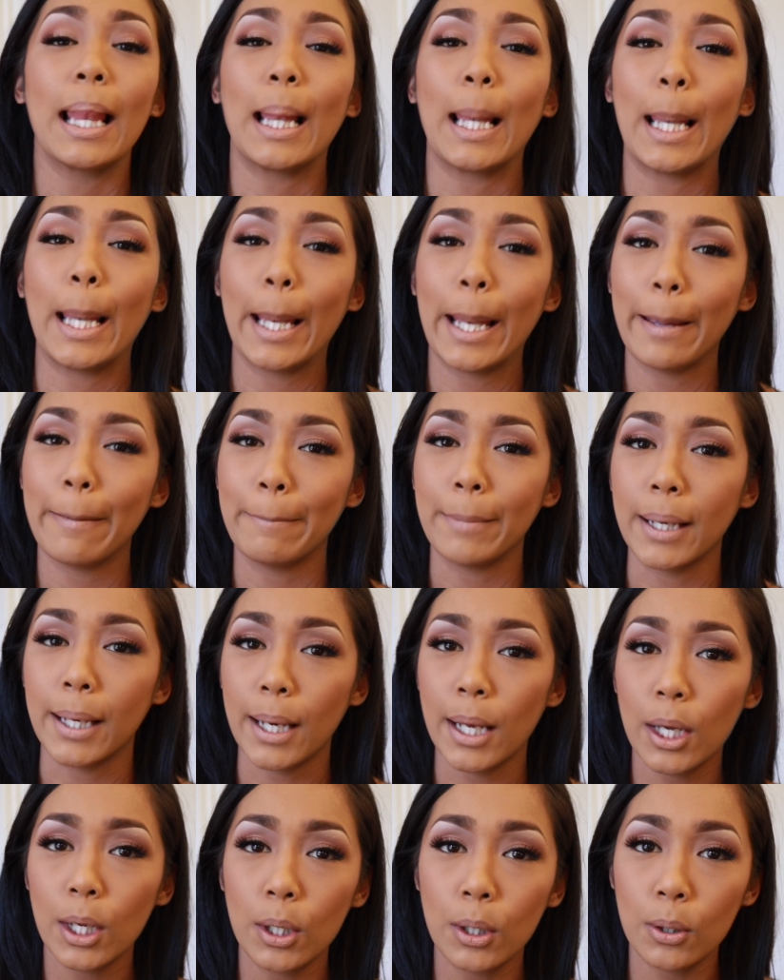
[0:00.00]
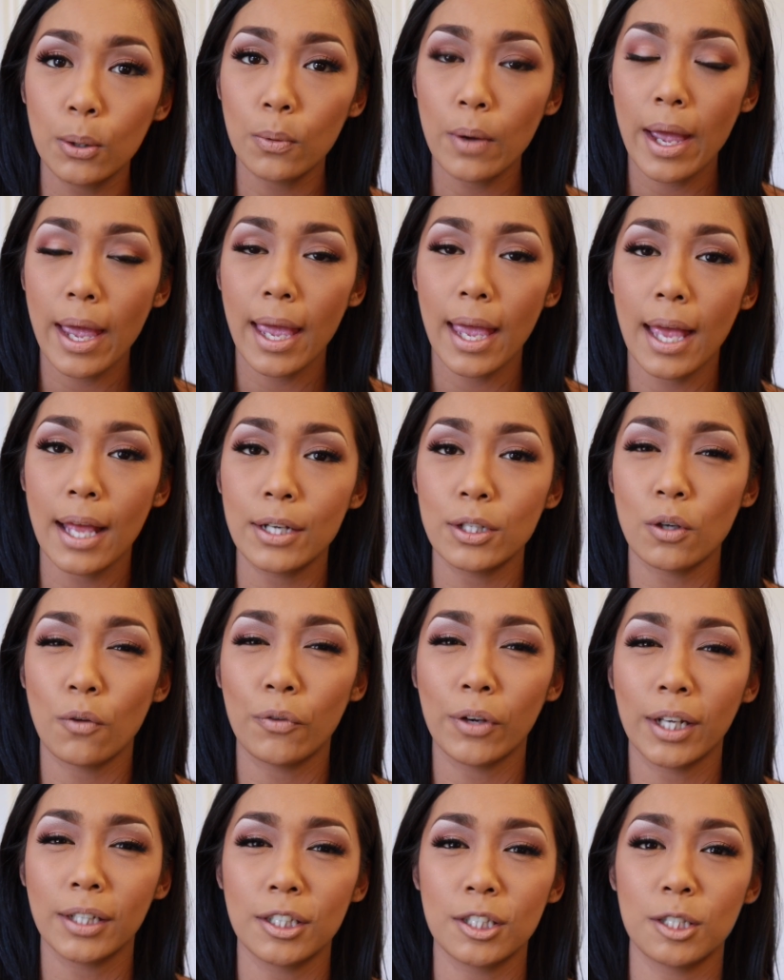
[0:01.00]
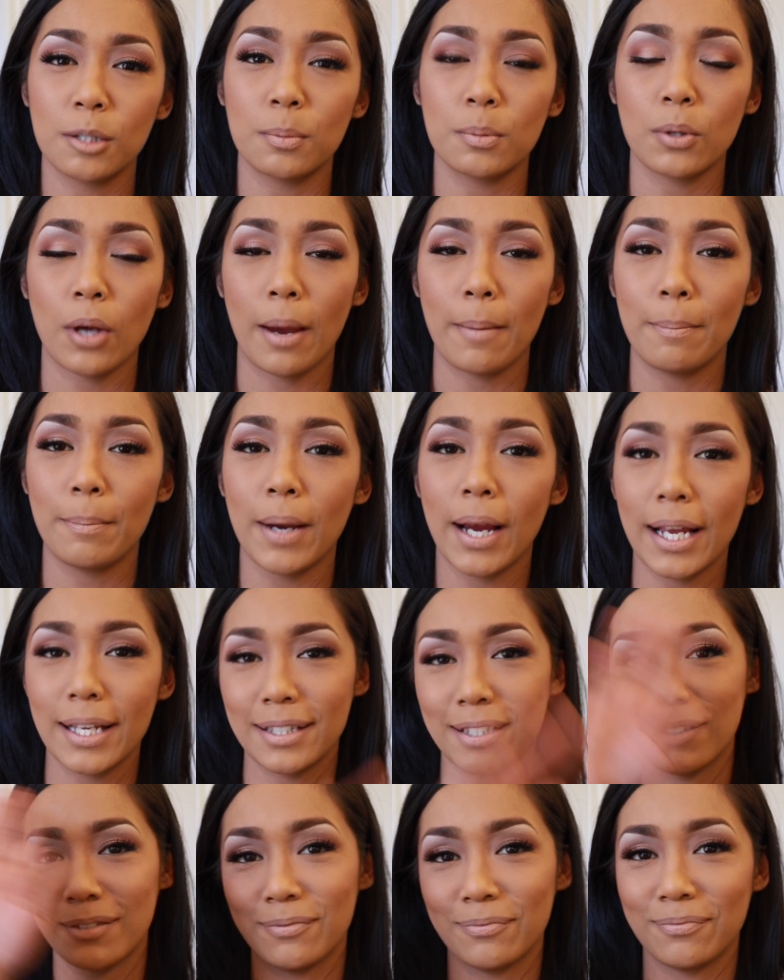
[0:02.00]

Let me know, and don't forget to subscribe. Bye guys.